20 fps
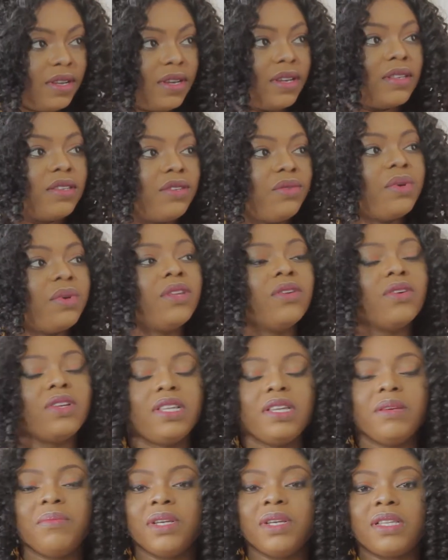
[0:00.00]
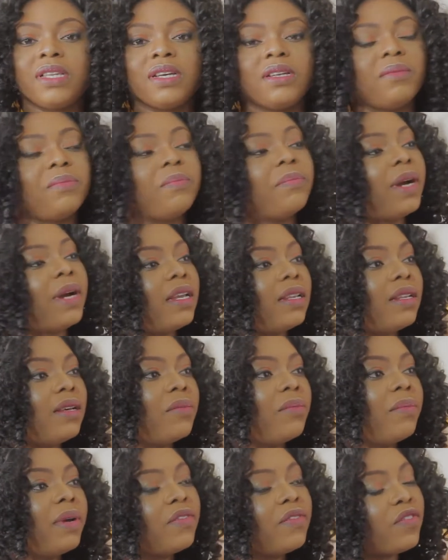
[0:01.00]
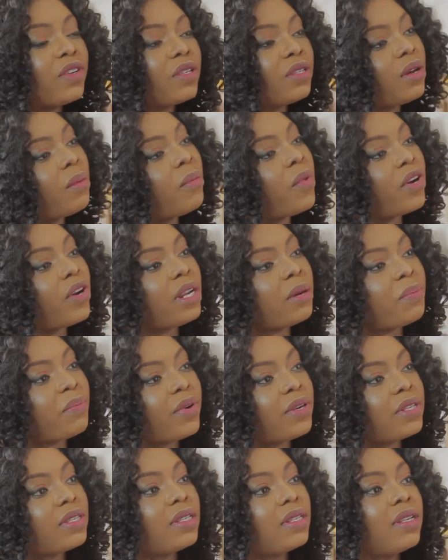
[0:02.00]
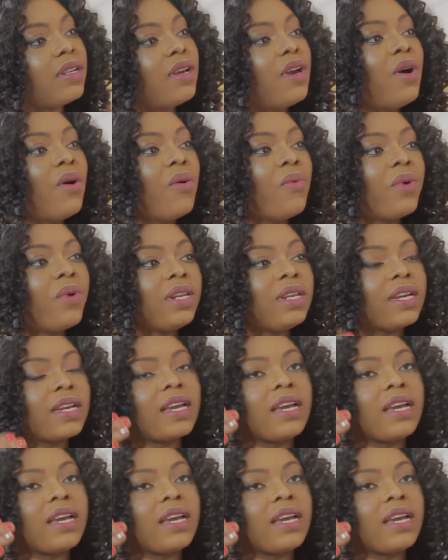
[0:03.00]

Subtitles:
Yes, you were not limited by them, but for some other person, when they